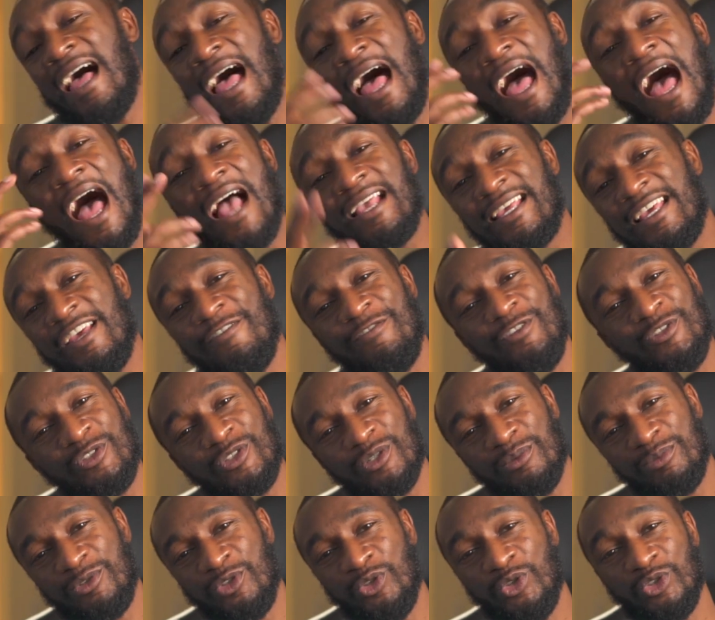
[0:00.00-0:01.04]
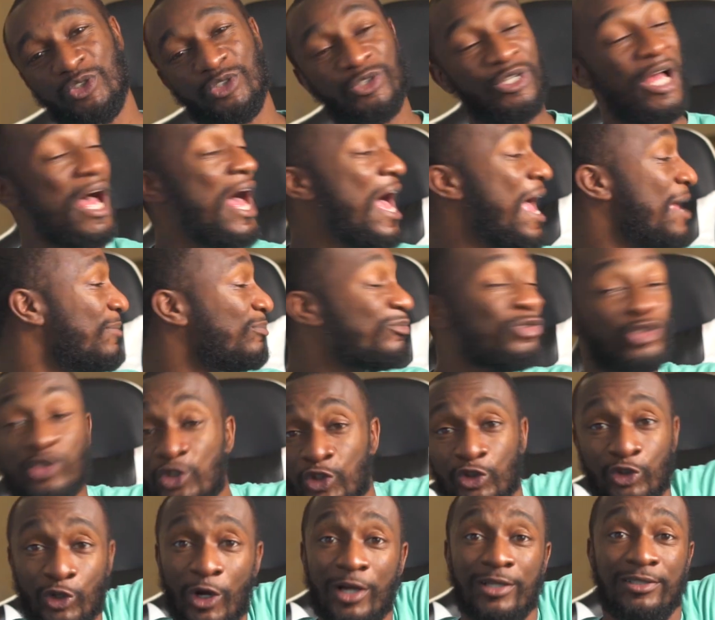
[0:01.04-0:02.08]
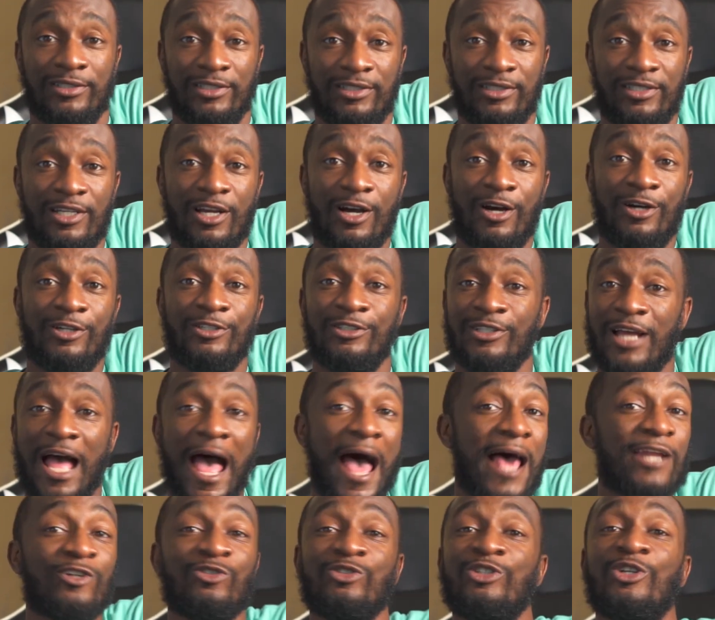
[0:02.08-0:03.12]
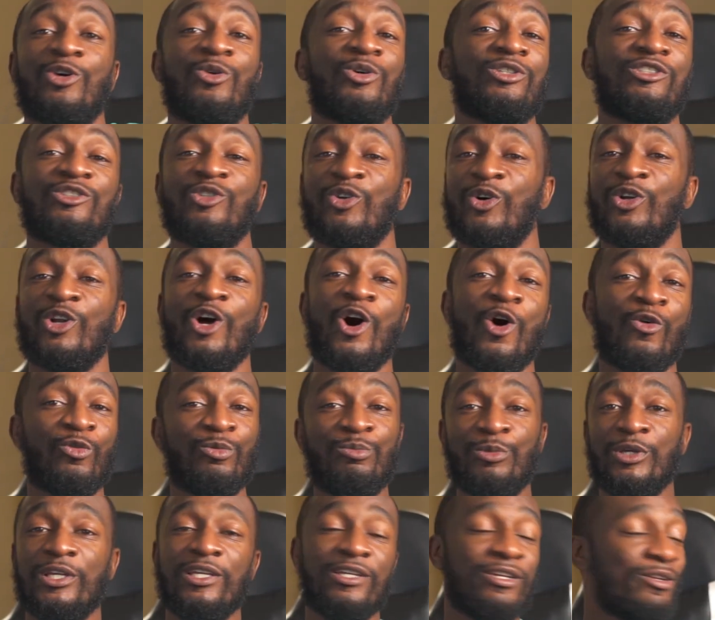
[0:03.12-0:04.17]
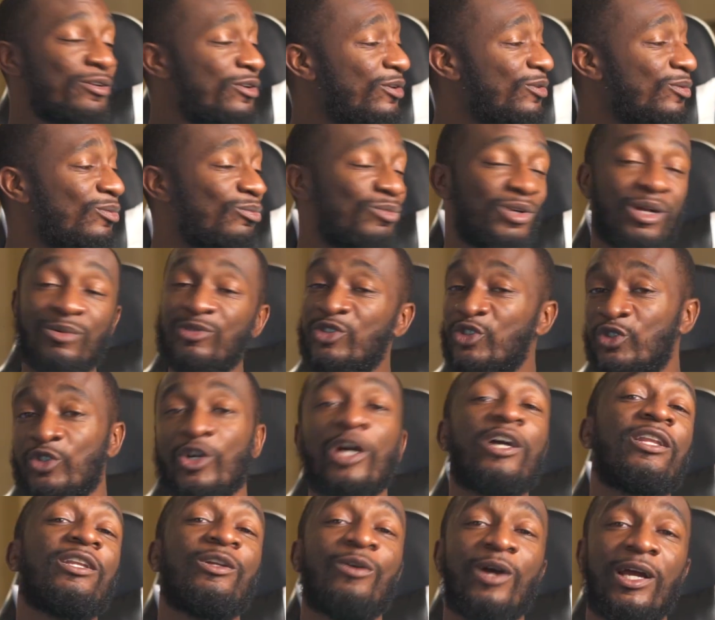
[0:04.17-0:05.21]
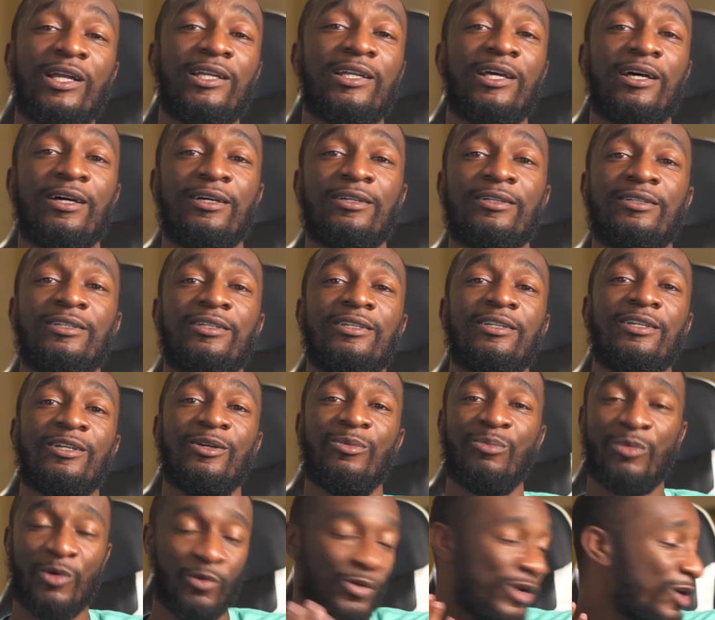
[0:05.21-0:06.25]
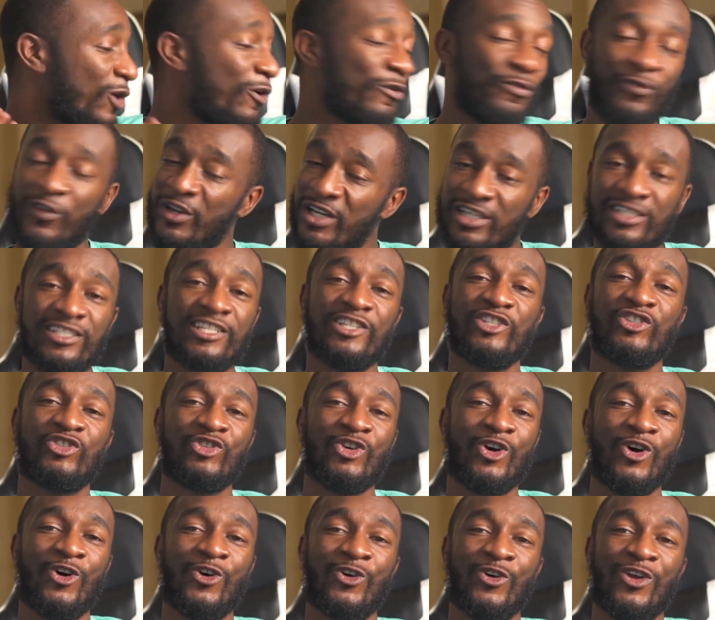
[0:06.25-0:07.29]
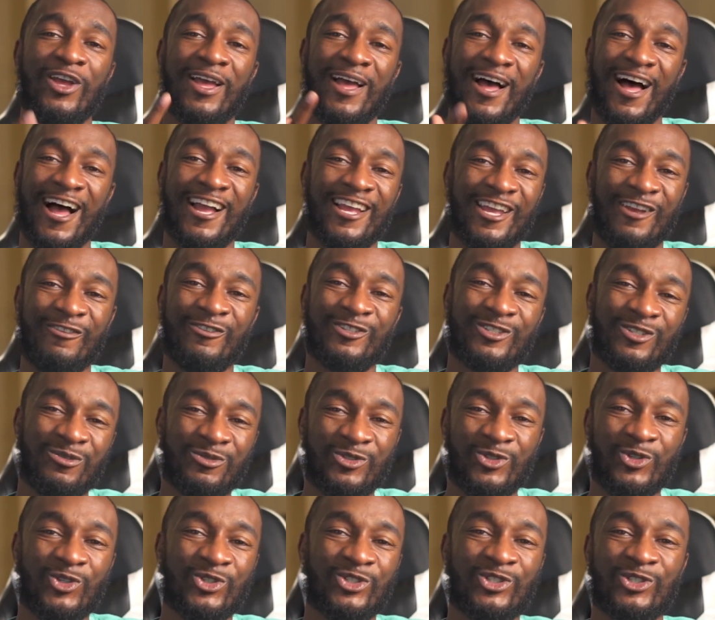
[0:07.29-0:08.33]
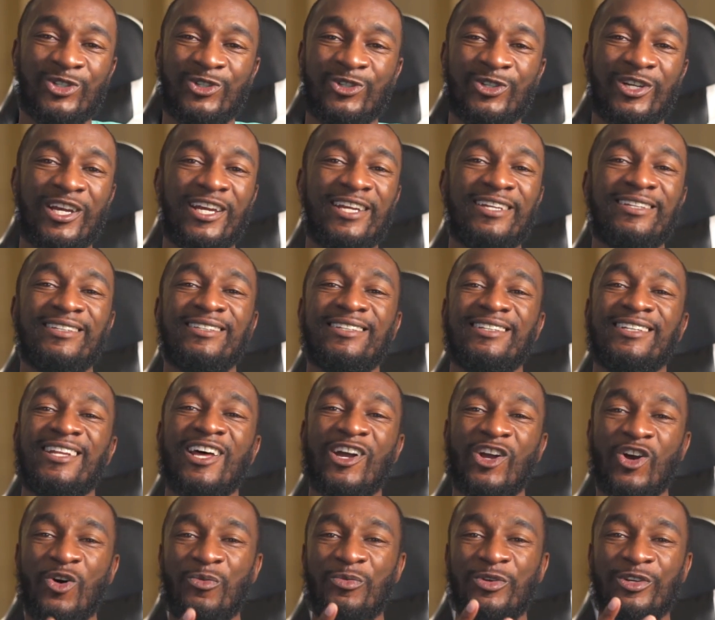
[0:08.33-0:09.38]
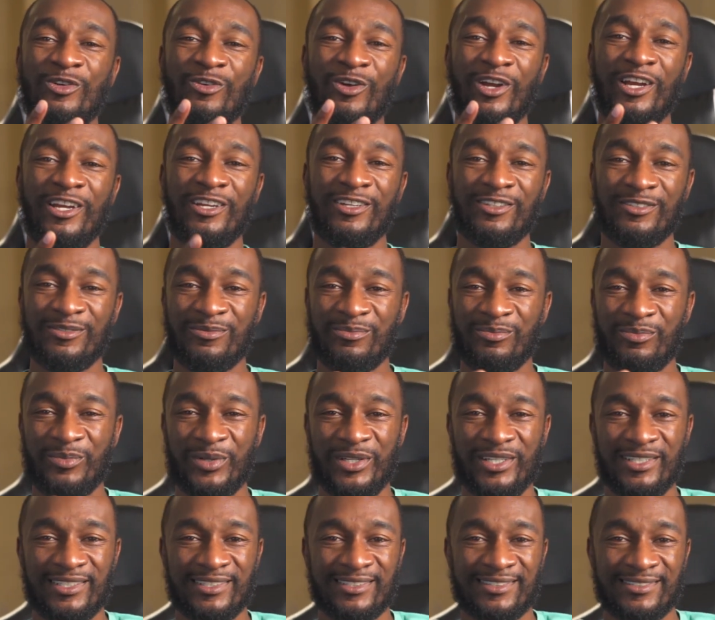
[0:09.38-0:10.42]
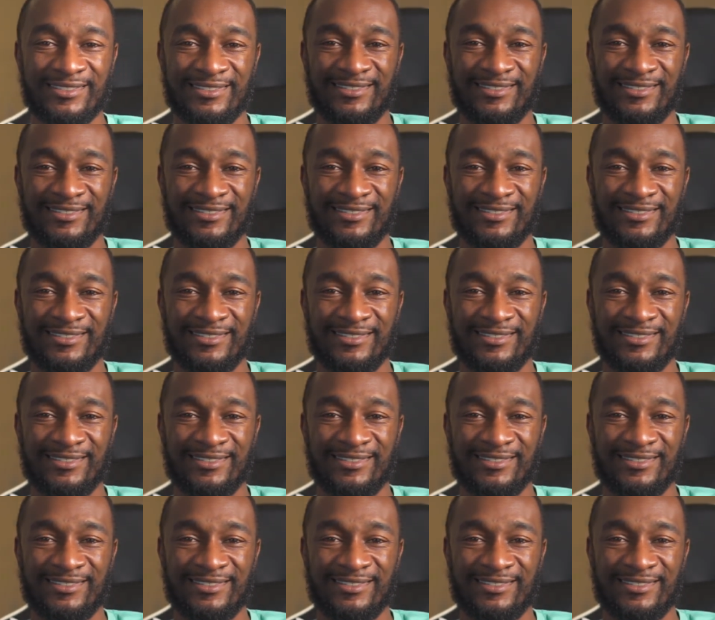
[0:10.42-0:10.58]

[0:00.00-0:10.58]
I gave you some tools. I'm struggling, y'all. I don't know what's going on with me, but I'm struggling right now. But we're gonna finish this strong. I gave you some tools to create. Now go be great. Peace.